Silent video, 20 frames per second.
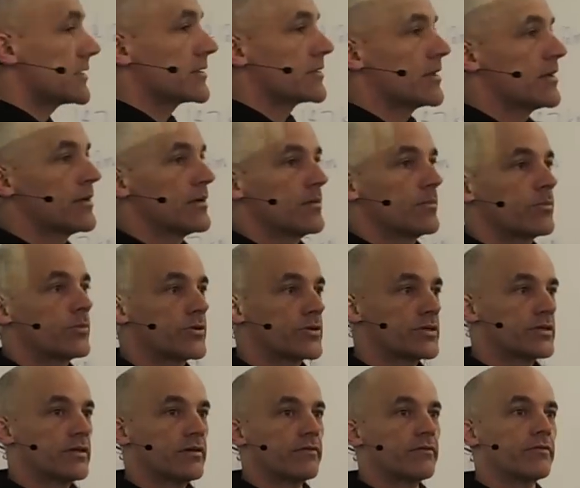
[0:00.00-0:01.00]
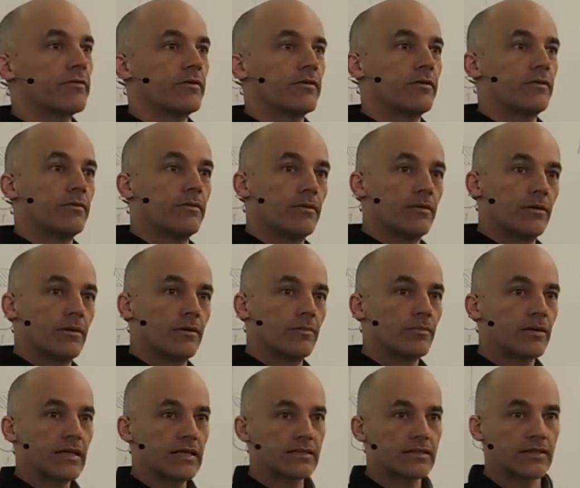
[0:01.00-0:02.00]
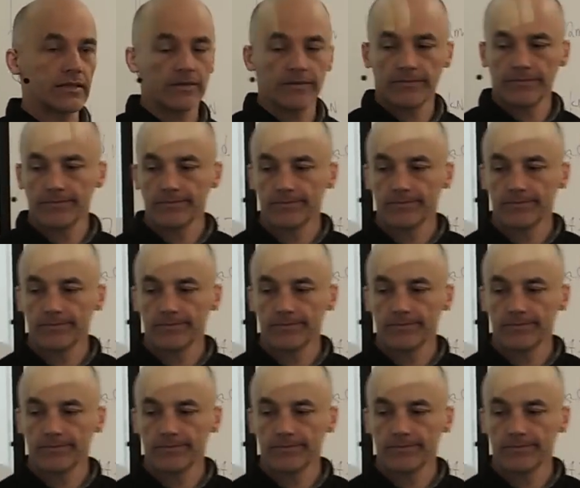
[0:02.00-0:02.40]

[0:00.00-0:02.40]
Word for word: is pushing it for plastic.